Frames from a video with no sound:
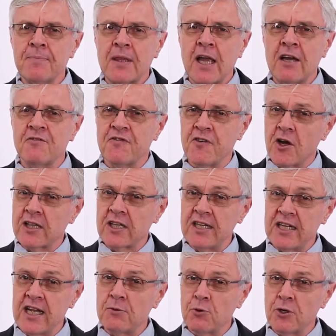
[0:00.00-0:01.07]
And finally,
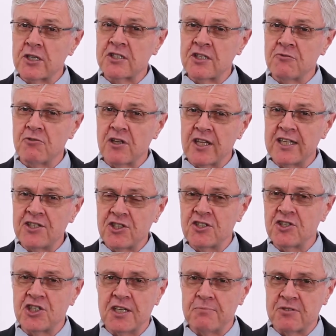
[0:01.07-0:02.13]
networks and
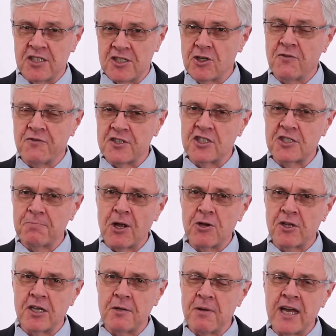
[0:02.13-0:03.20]
relationships is often
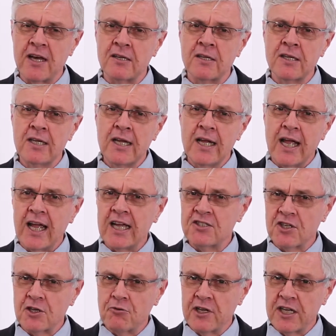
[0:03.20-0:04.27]
spoken about
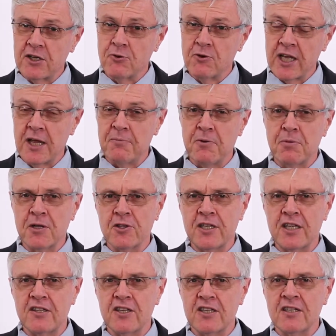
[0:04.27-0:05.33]
as a critical
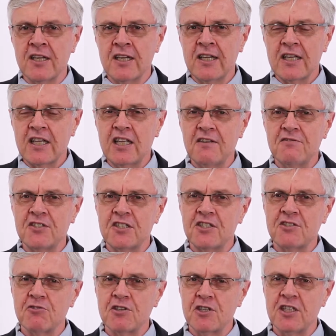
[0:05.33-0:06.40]
capability that gives a
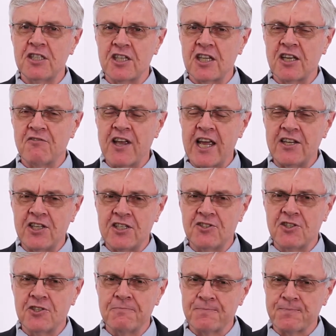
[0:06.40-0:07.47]
strategic
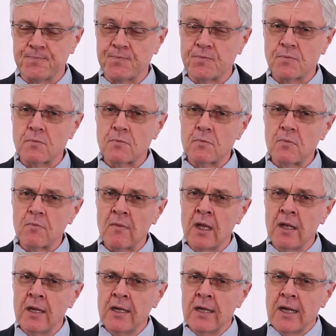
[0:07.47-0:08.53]
advantage.
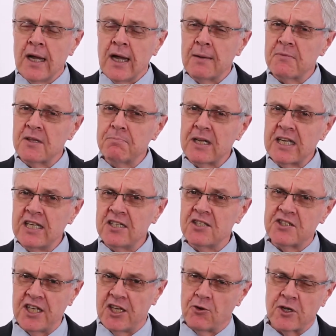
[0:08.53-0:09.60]
The
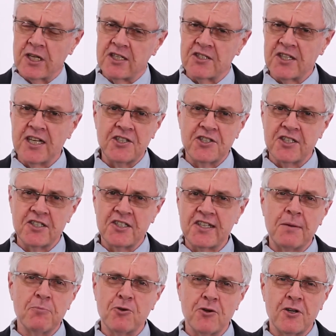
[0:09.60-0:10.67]
McKinsey organisation
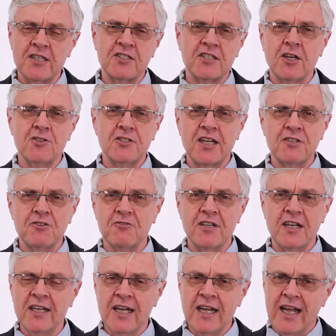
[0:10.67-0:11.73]
summarised those
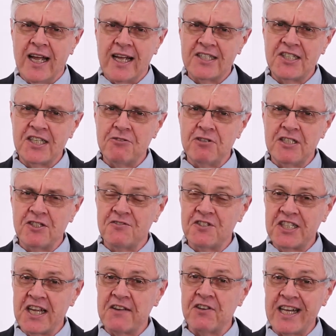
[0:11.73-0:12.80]
under a series of
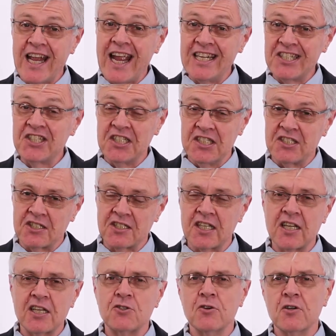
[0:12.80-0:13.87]
7 S's,
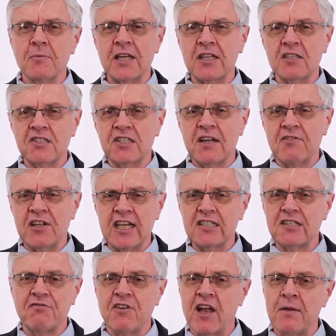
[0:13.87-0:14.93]
and they talk about the
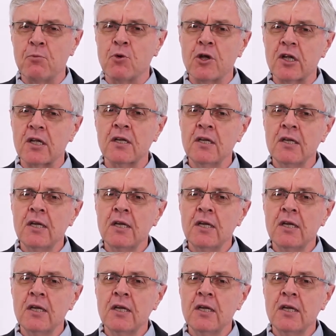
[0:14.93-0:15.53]
7S framework,